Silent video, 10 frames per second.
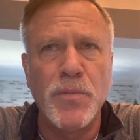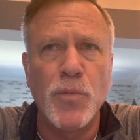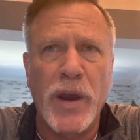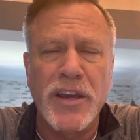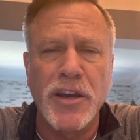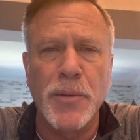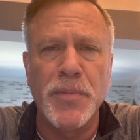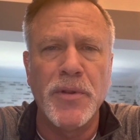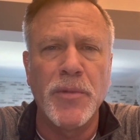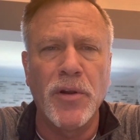waking up
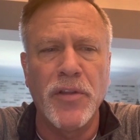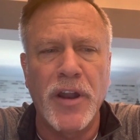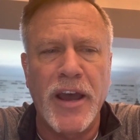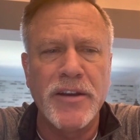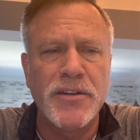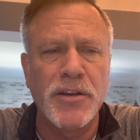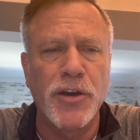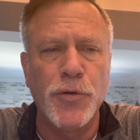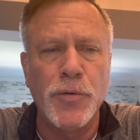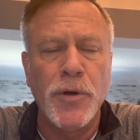in the middle of the night to
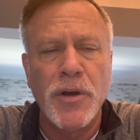go